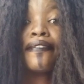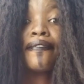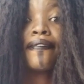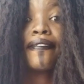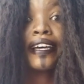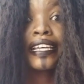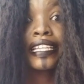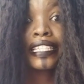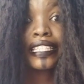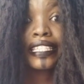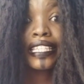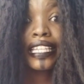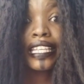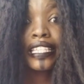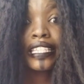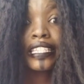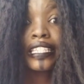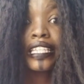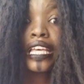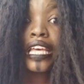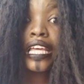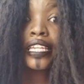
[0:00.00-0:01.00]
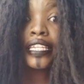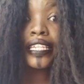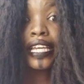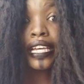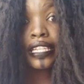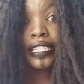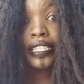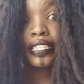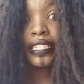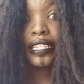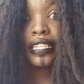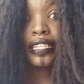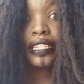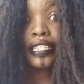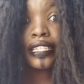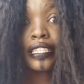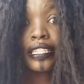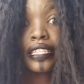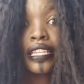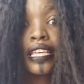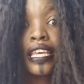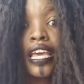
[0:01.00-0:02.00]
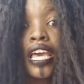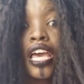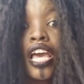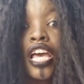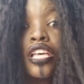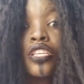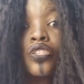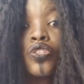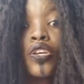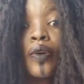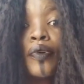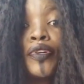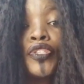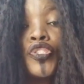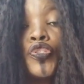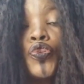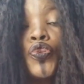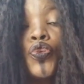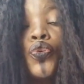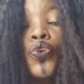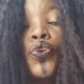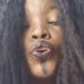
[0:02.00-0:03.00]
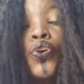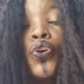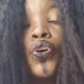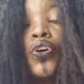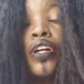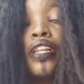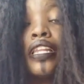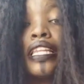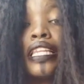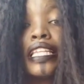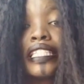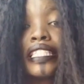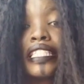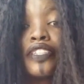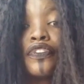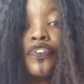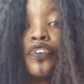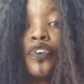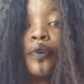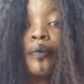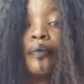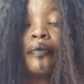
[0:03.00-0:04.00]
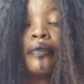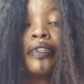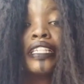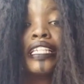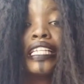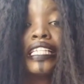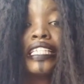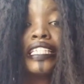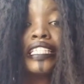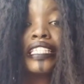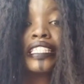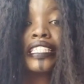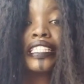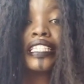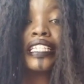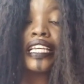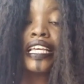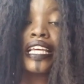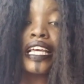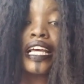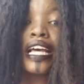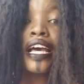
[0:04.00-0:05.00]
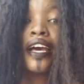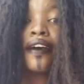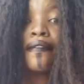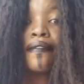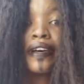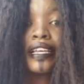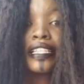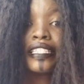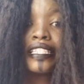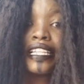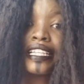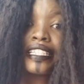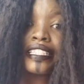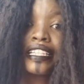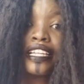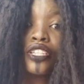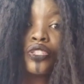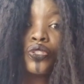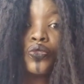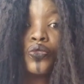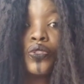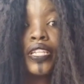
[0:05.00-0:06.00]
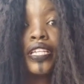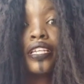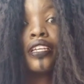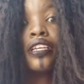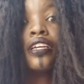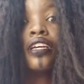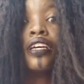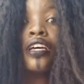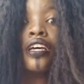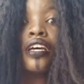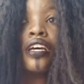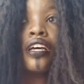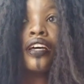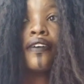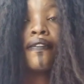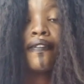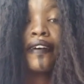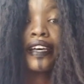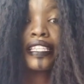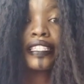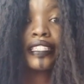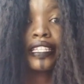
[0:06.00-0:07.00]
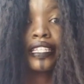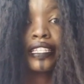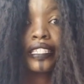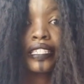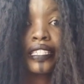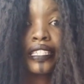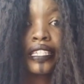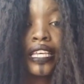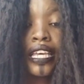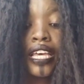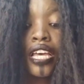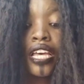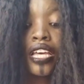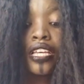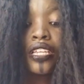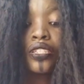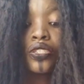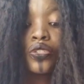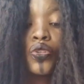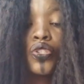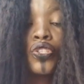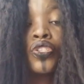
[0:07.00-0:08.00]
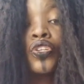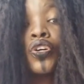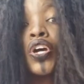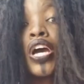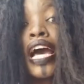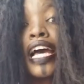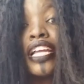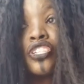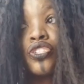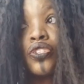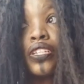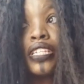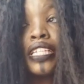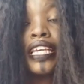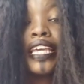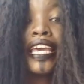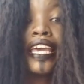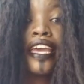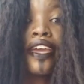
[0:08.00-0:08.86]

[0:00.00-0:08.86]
fastest dances so i'm going to list it from the least fast dancer to the fastest so it's actually a